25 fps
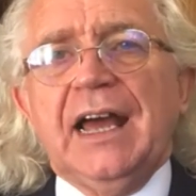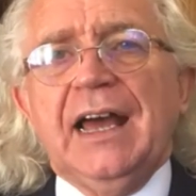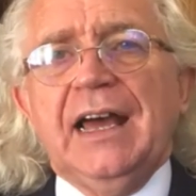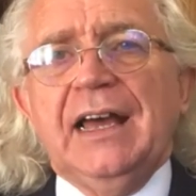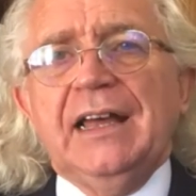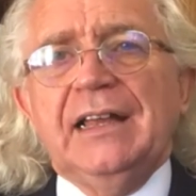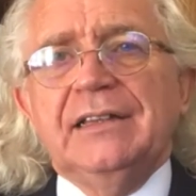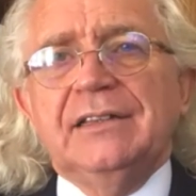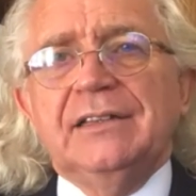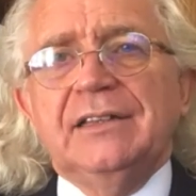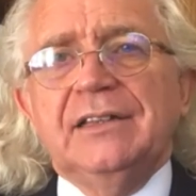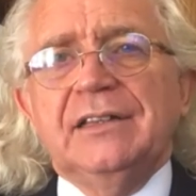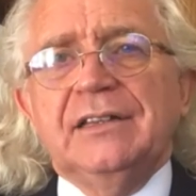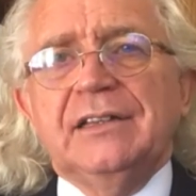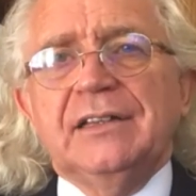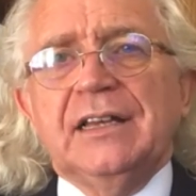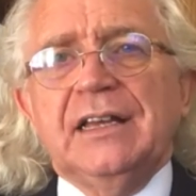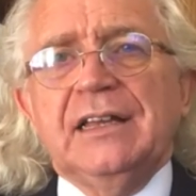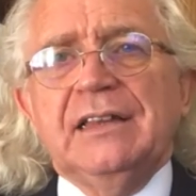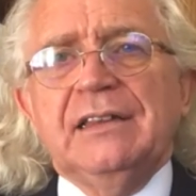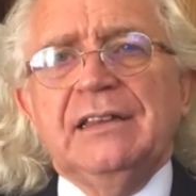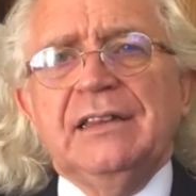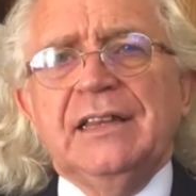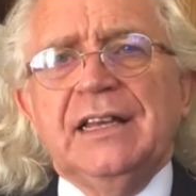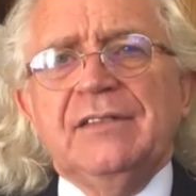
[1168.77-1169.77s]
and
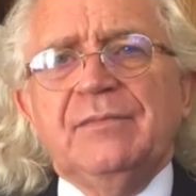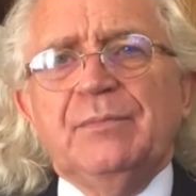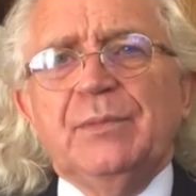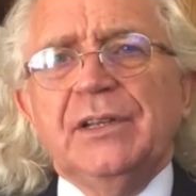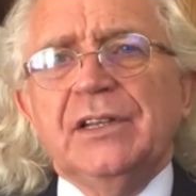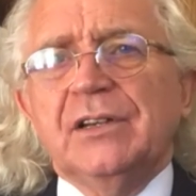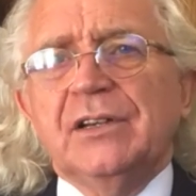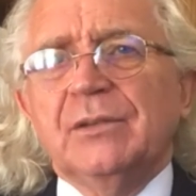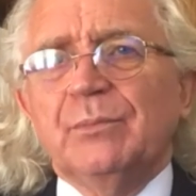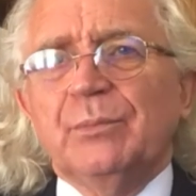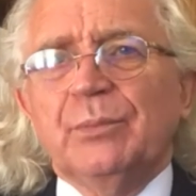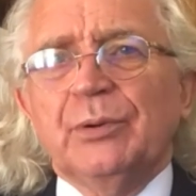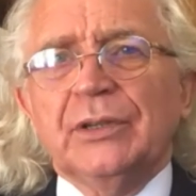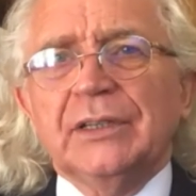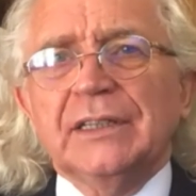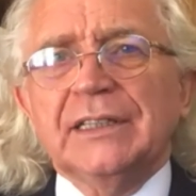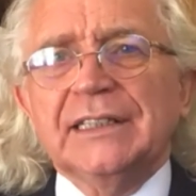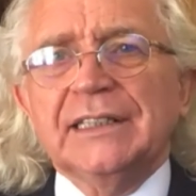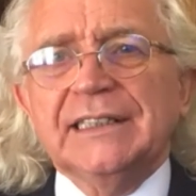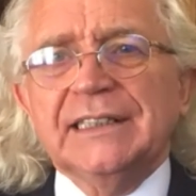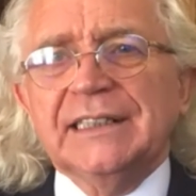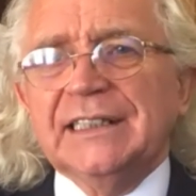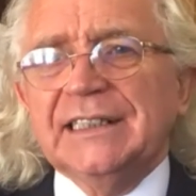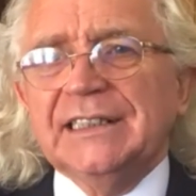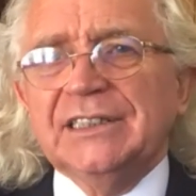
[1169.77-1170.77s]
they've been
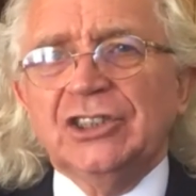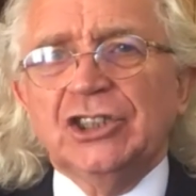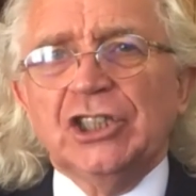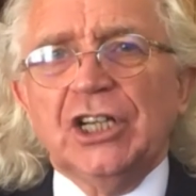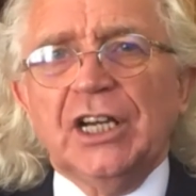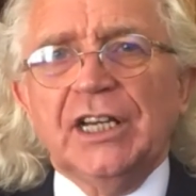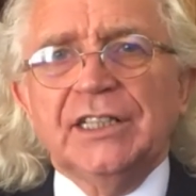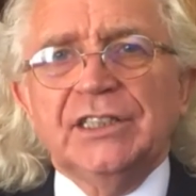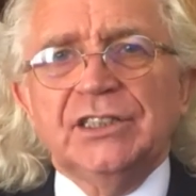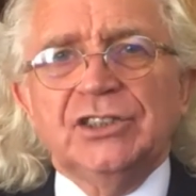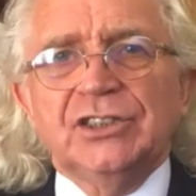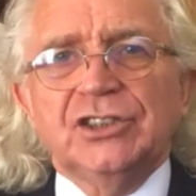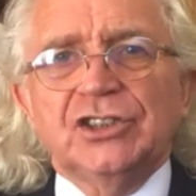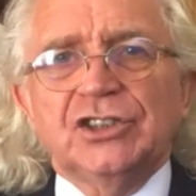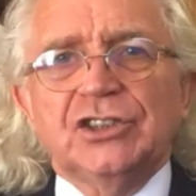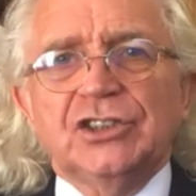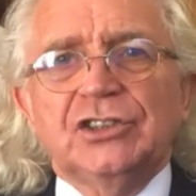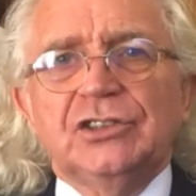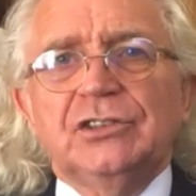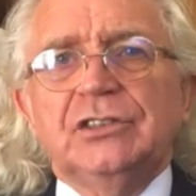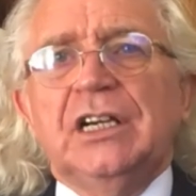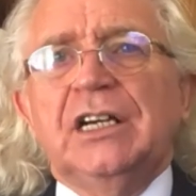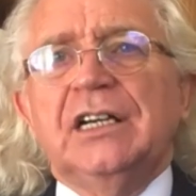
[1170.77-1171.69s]
completely changed,